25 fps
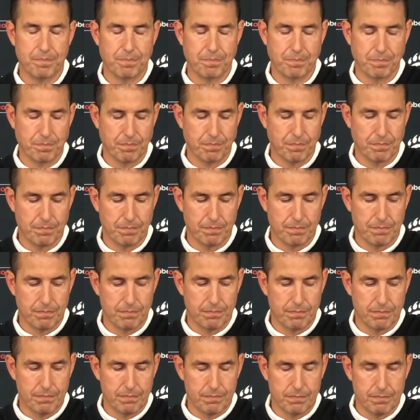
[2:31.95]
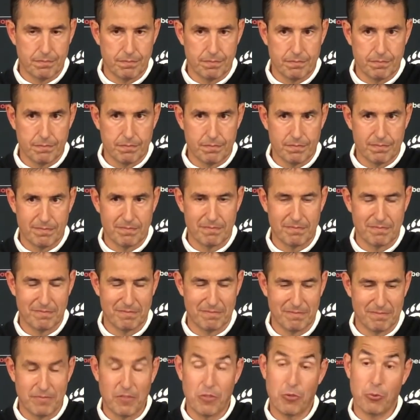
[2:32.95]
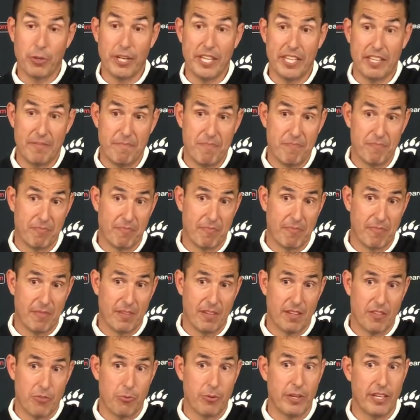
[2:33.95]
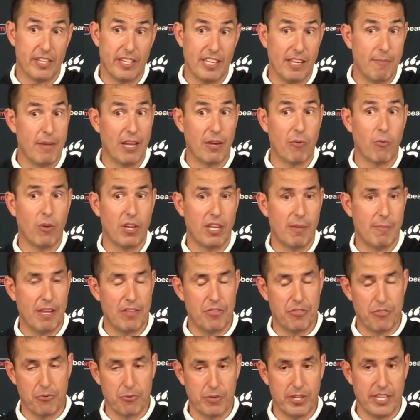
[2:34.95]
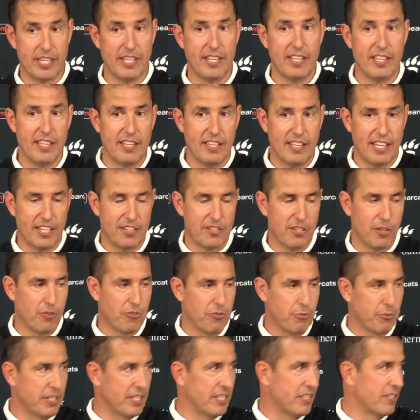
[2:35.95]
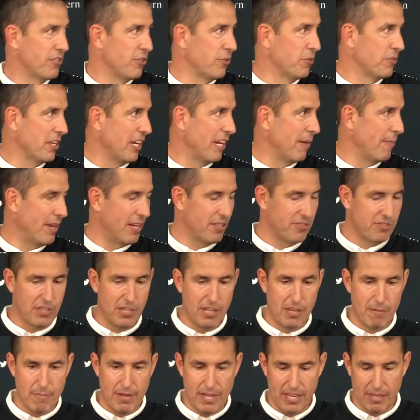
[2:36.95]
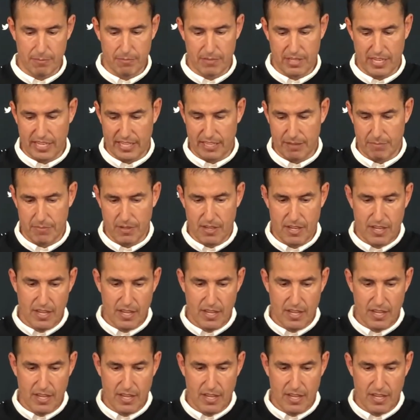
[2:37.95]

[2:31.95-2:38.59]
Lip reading: Well, of course, he makes the big one. 3. He didn't make one, he made 3. They called 2 timeouts on, made him kick it.